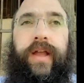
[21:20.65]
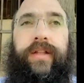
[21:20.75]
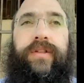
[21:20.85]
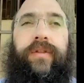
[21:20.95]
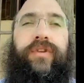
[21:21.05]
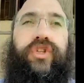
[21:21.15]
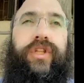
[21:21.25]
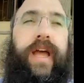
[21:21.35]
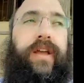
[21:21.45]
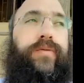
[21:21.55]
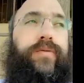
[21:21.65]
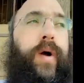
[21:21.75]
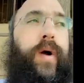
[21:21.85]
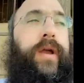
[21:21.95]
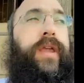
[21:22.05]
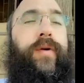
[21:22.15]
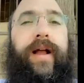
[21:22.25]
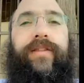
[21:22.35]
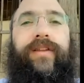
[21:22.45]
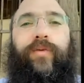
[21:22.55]
And so the shliach is walking
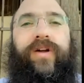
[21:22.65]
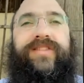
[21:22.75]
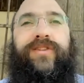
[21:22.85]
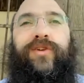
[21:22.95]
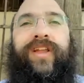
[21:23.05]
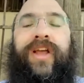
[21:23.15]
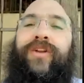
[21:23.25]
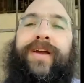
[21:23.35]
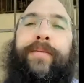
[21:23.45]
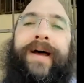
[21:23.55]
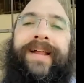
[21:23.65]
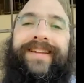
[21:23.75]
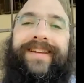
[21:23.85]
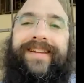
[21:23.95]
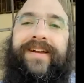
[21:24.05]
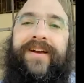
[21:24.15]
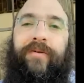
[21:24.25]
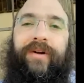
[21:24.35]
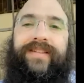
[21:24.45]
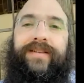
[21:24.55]
around and wants to do like a good Chabadnik,
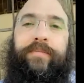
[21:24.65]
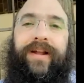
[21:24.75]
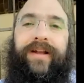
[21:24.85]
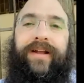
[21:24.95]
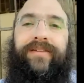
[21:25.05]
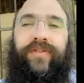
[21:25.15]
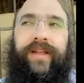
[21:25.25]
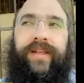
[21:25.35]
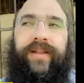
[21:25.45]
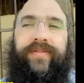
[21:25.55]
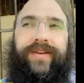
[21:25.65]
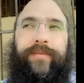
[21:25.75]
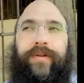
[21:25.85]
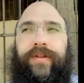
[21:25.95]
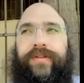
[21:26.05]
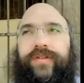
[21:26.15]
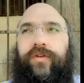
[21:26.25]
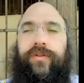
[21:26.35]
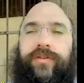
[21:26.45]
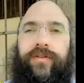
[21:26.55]
wants to put on the tefillin and give someone a
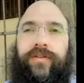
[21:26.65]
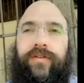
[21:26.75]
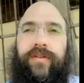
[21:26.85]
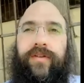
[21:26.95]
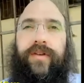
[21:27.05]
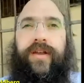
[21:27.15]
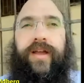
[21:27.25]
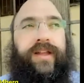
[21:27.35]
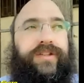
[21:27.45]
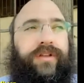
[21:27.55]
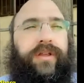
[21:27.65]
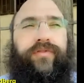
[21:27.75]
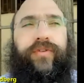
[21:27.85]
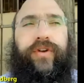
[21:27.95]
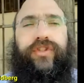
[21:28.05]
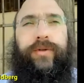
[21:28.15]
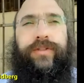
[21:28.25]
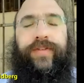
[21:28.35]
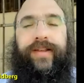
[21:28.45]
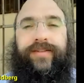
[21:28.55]
zechut. And he's looking for a
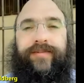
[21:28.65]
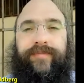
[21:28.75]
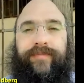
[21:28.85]
Jewish face.